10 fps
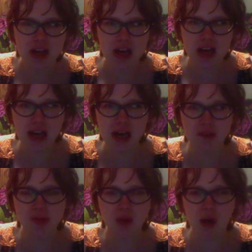Um,
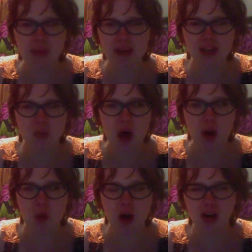so I mean,
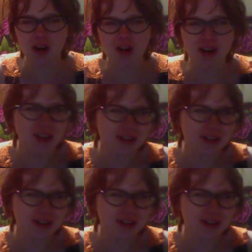what while